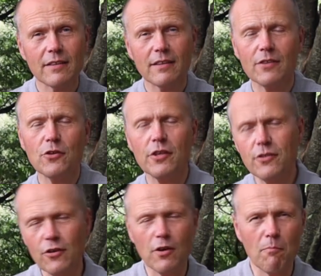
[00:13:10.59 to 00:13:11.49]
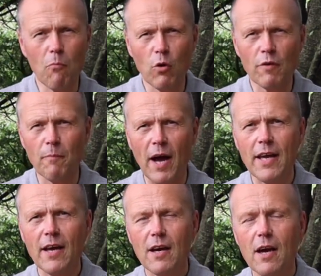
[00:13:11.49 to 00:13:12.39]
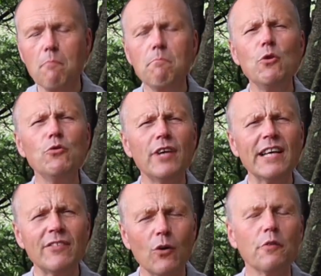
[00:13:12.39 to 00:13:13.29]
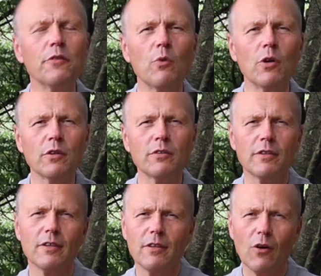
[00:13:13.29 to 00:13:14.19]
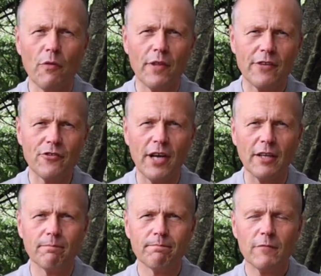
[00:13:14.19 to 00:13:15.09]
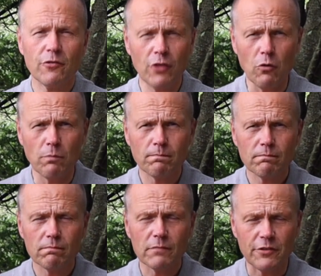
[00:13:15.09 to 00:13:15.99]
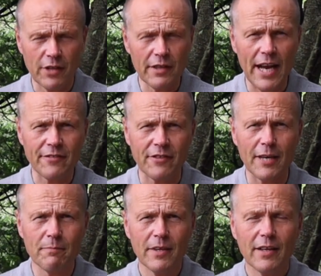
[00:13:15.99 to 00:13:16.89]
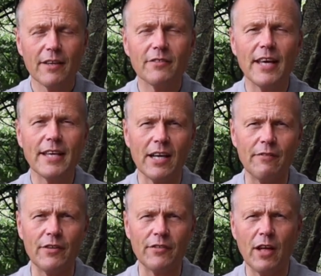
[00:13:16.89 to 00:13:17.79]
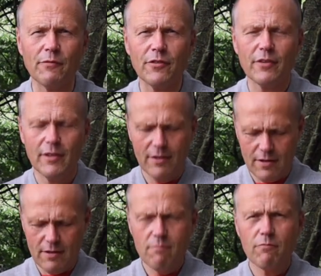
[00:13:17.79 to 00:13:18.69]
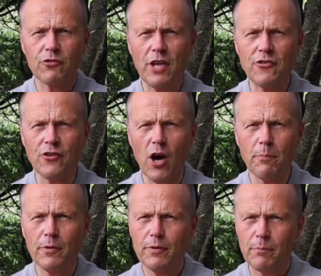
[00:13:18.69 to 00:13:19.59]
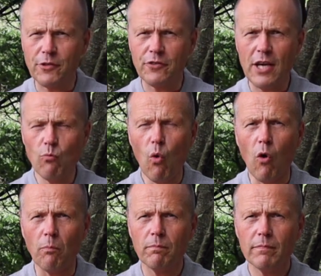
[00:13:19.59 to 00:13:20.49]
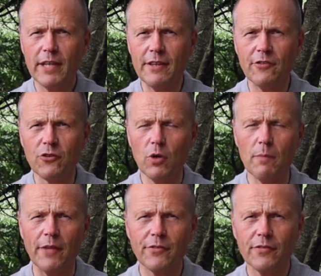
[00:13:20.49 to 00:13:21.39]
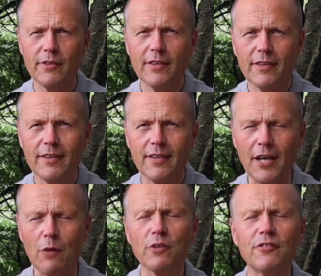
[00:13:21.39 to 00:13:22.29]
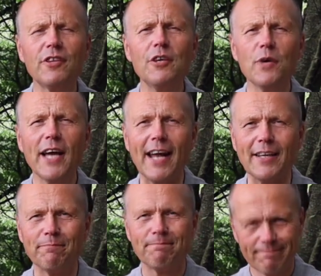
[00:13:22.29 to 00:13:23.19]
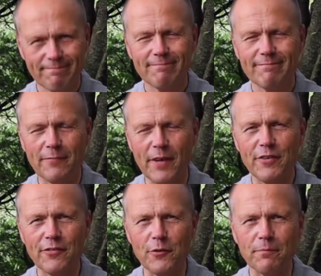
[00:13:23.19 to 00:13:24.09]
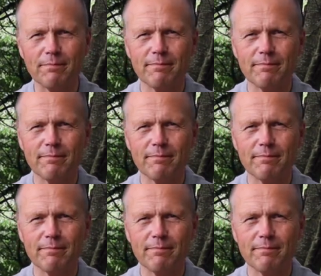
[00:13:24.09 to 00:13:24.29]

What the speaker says: and you can hear more of my musings on the world on that channel. So, until the next time, take care of yourselves, stay sharp, but stay warm in these cooler months, and I will see you again very soon.